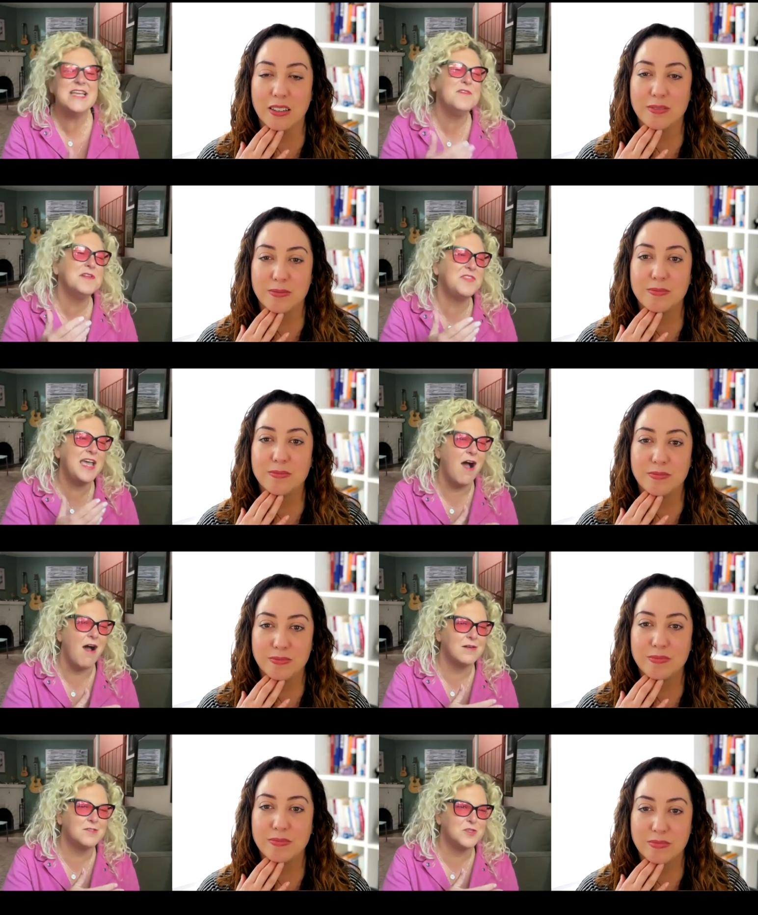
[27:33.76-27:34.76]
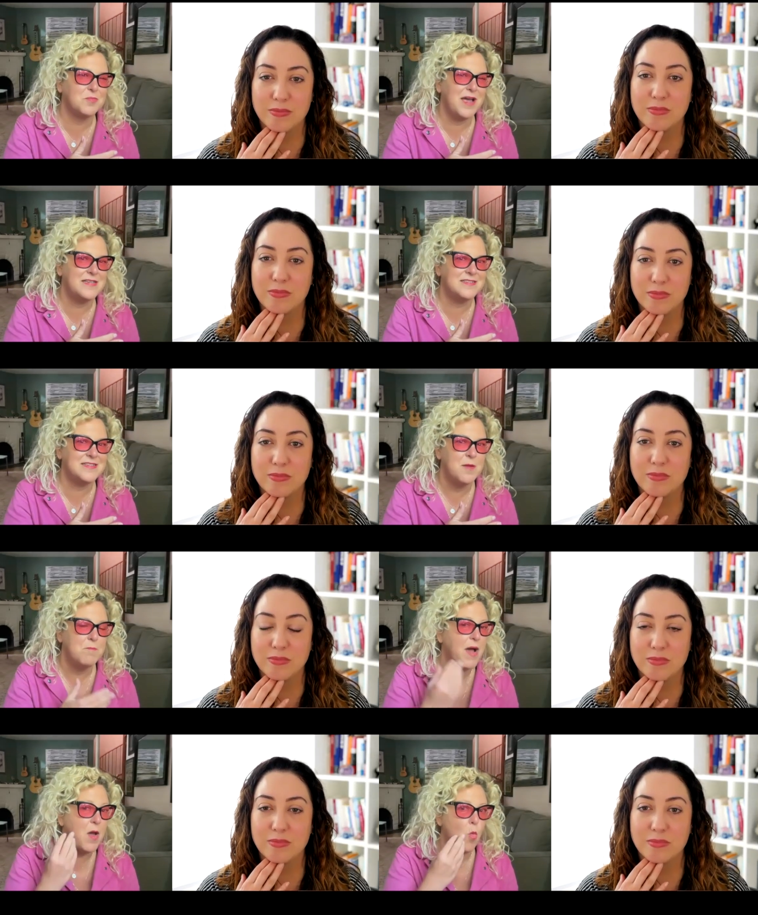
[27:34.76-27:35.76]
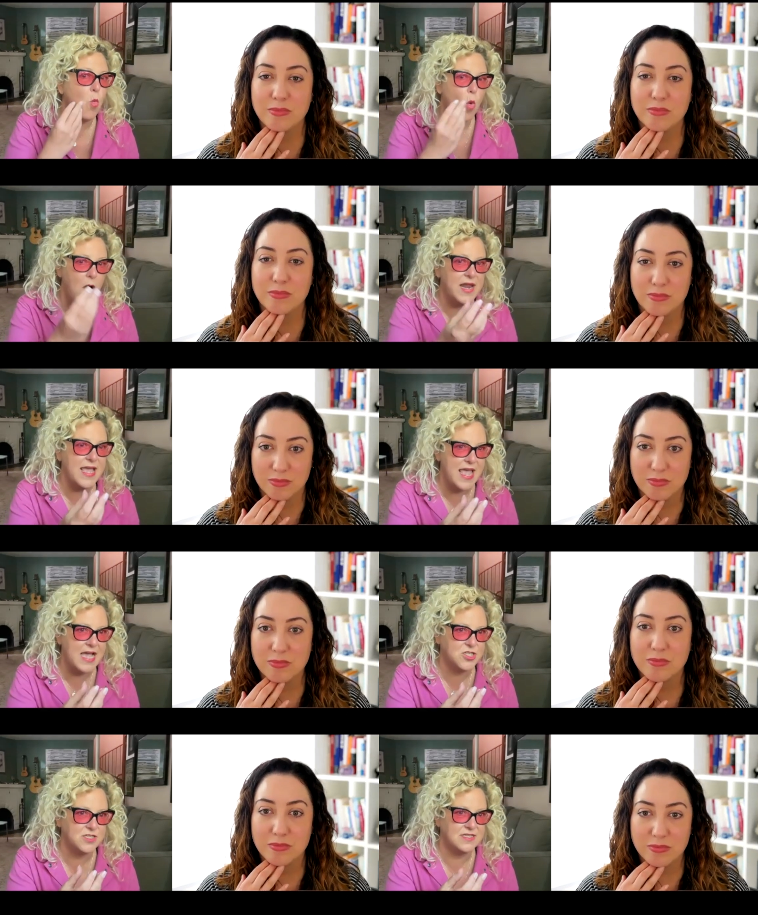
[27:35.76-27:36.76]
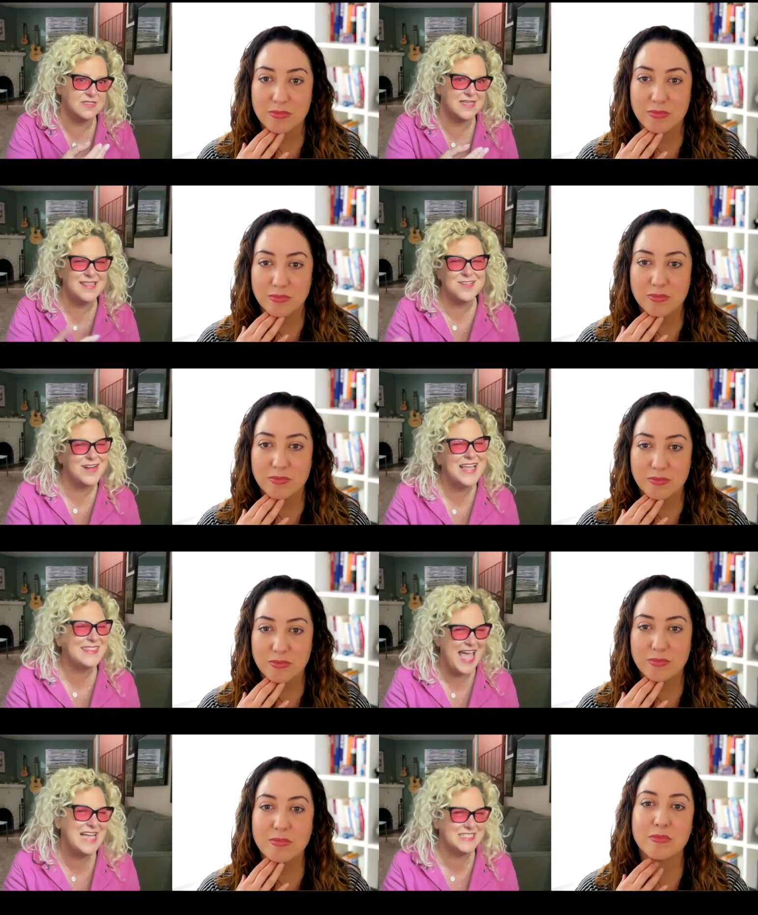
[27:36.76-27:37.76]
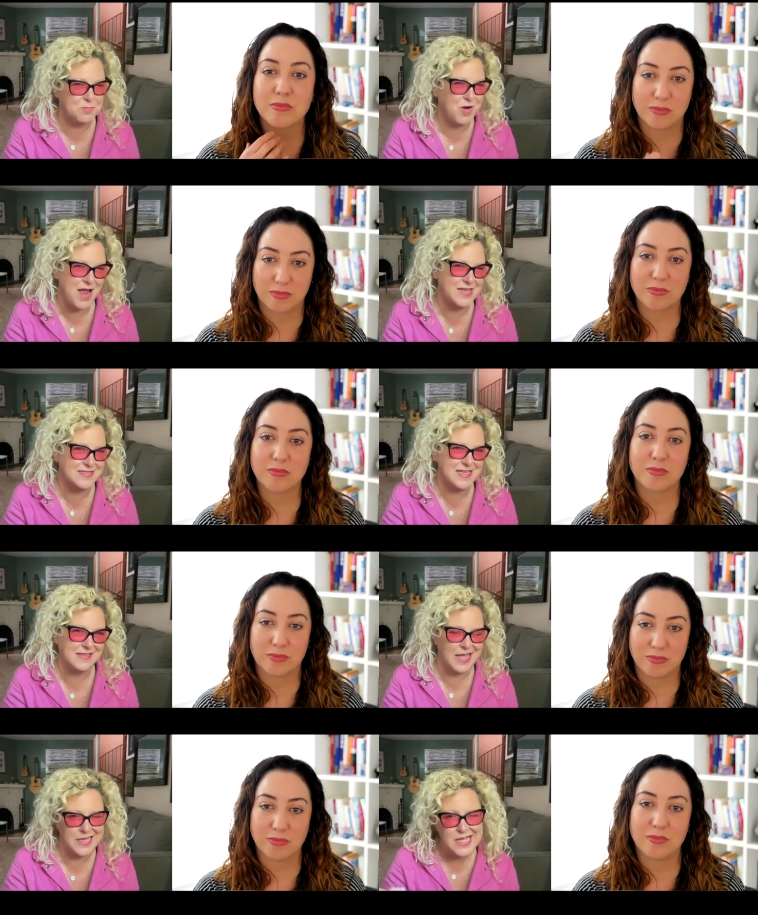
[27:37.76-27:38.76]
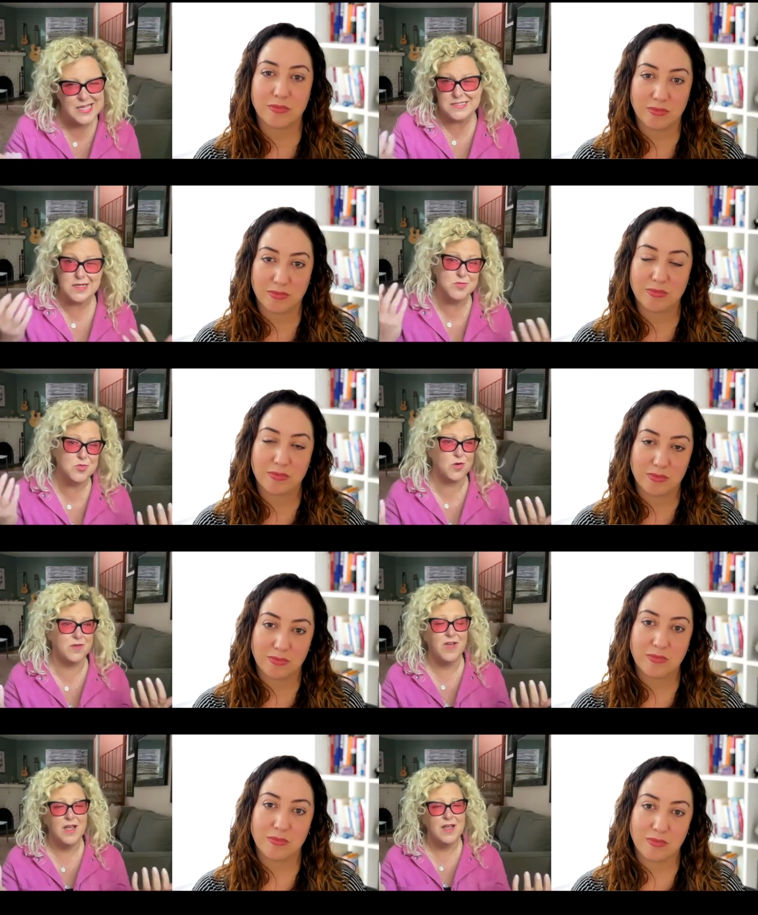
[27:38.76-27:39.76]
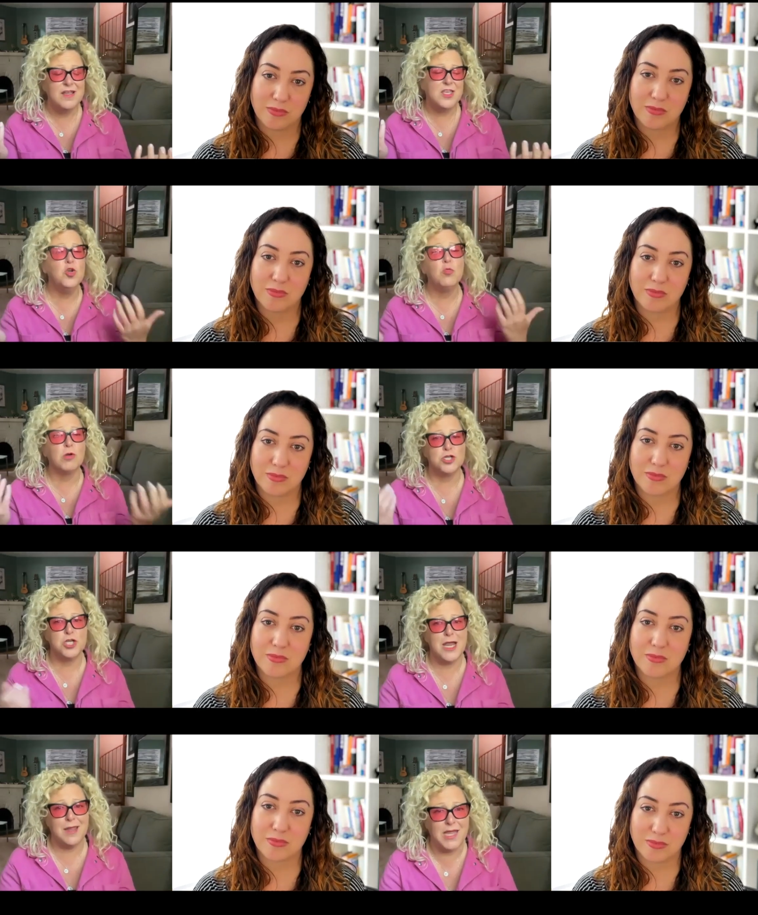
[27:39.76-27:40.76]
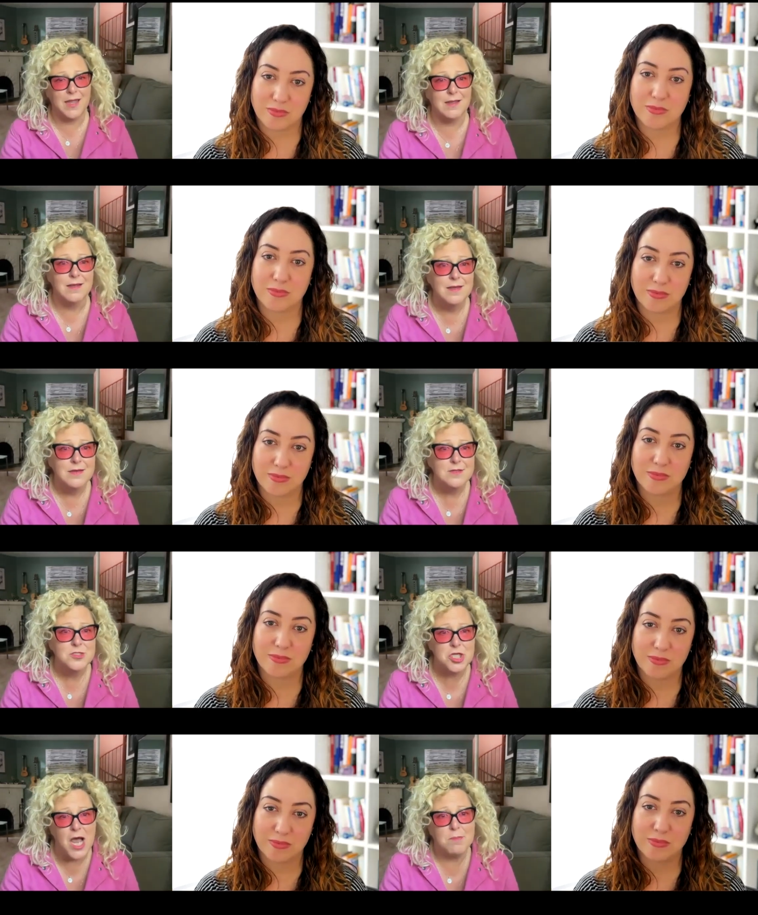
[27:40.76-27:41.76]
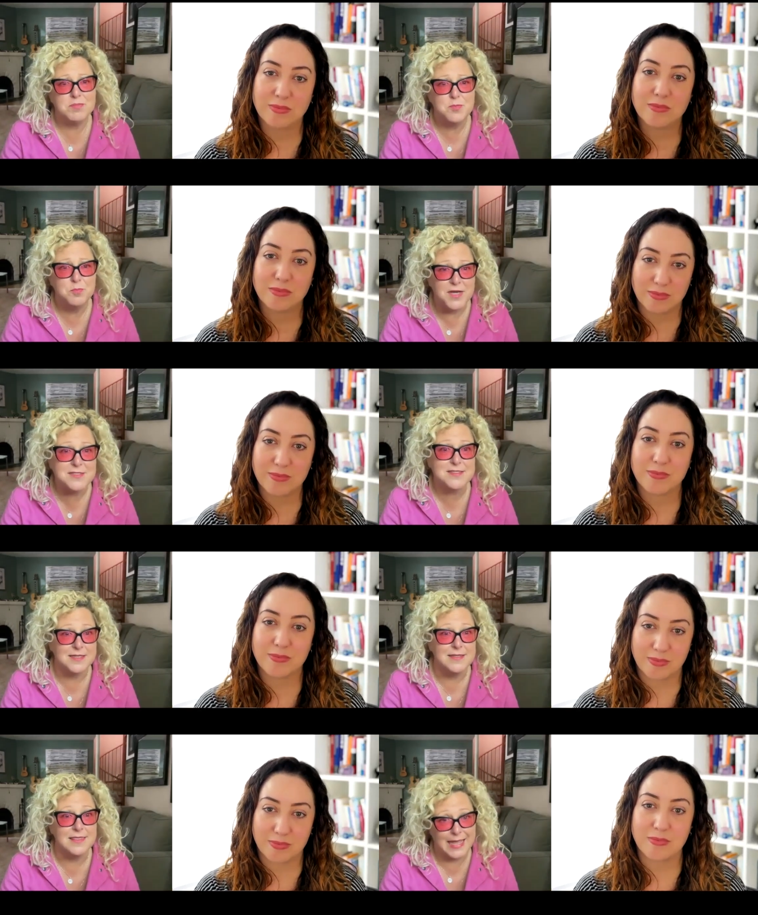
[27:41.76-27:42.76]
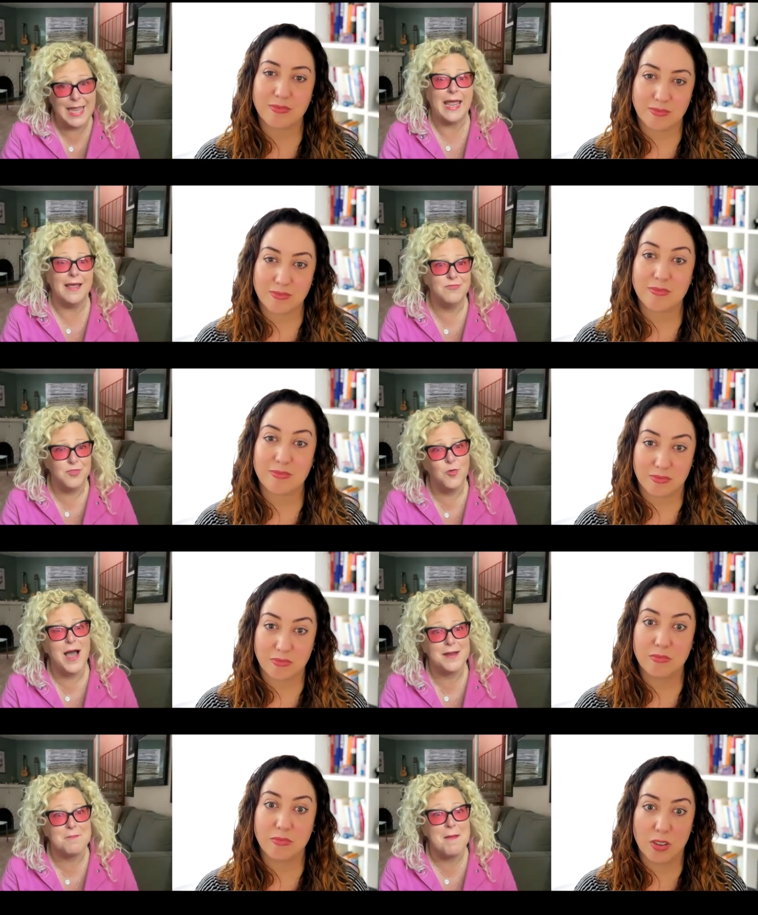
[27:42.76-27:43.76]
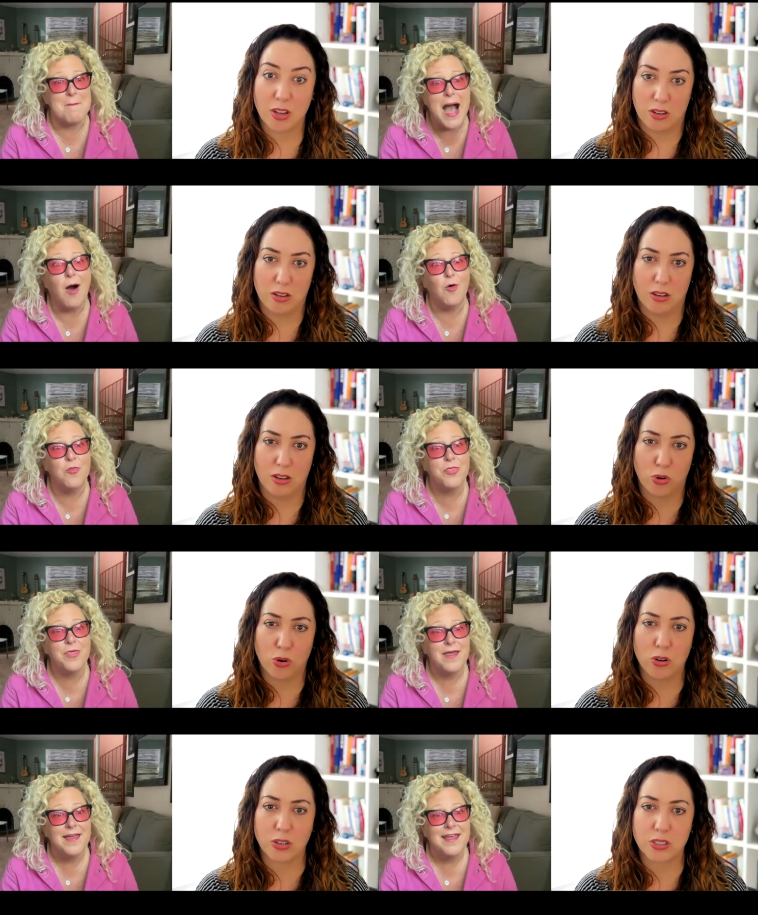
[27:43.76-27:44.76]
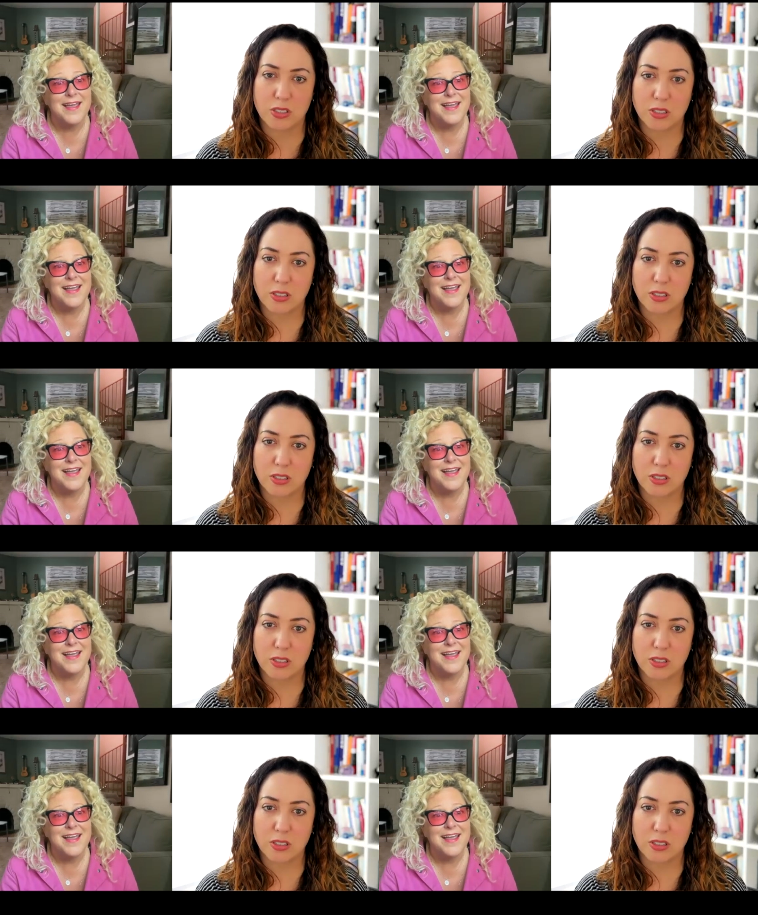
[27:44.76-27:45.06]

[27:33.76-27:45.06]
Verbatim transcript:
Speaker 1: if they are surprised by what i actually said they're not that surprised that like some sort of humor shaming chops busting thing flew out of my mouth course.